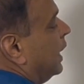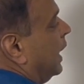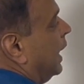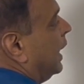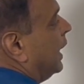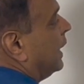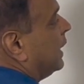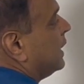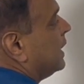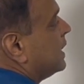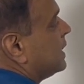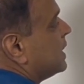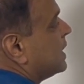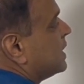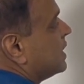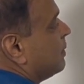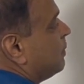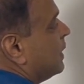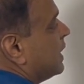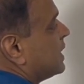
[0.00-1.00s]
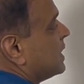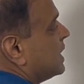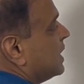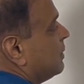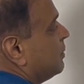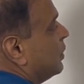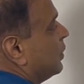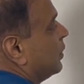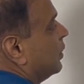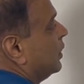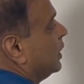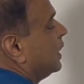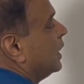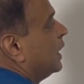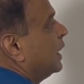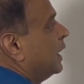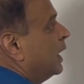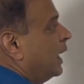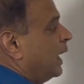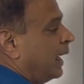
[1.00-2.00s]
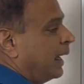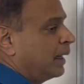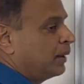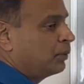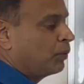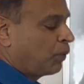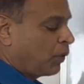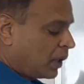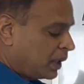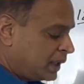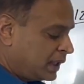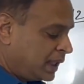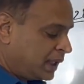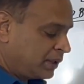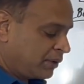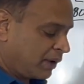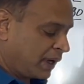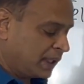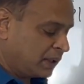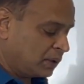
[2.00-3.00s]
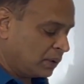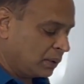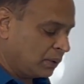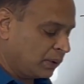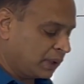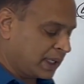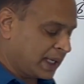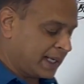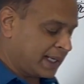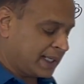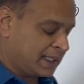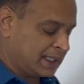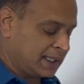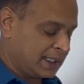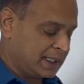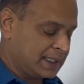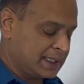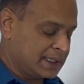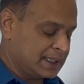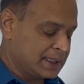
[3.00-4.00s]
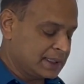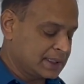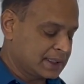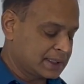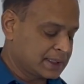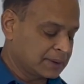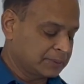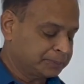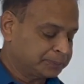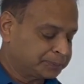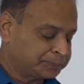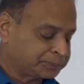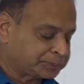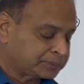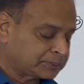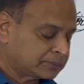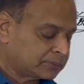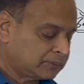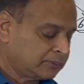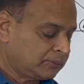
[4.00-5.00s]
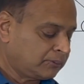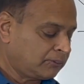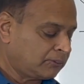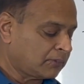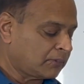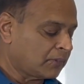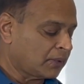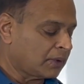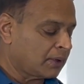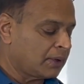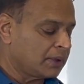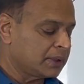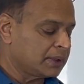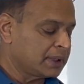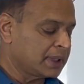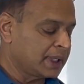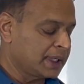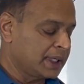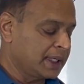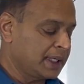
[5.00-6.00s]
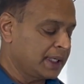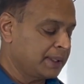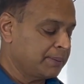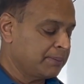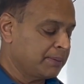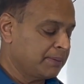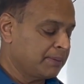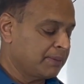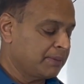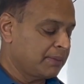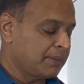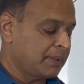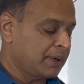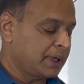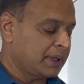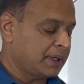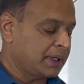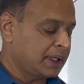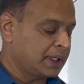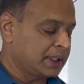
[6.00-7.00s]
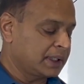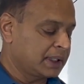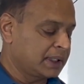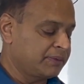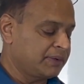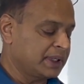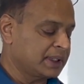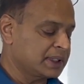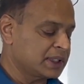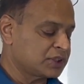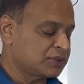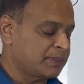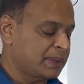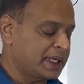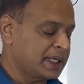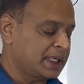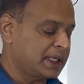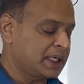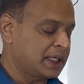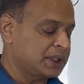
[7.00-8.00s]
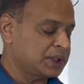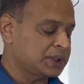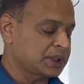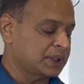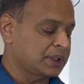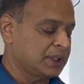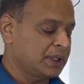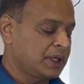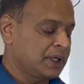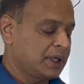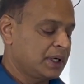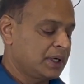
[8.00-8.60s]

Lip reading: and this is the placebo. And what they try to look at is, they giving this medication,